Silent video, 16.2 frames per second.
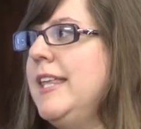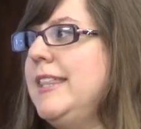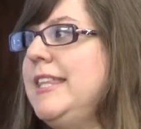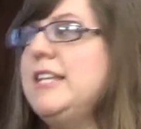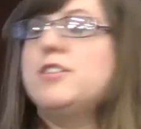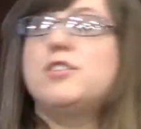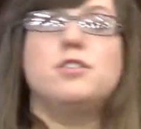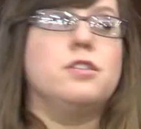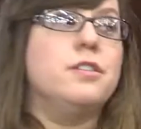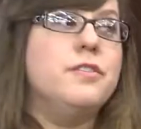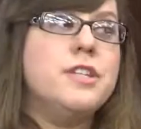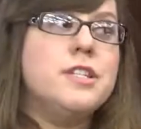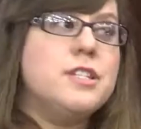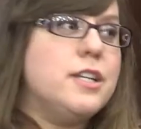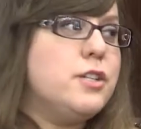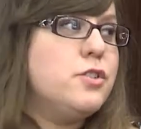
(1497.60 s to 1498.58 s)
The
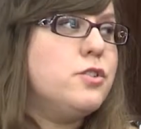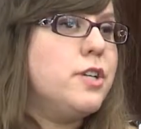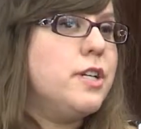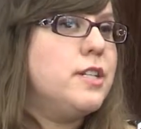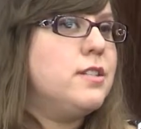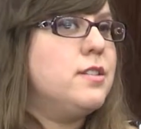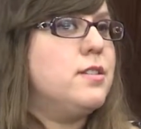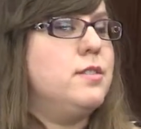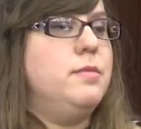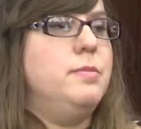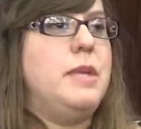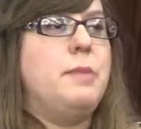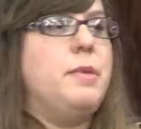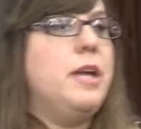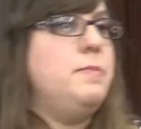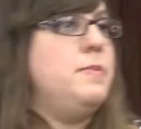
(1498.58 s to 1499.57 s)
service entrance
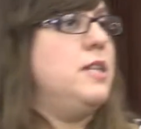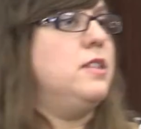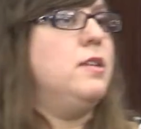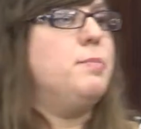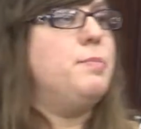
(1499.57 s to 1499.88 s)
that might be in the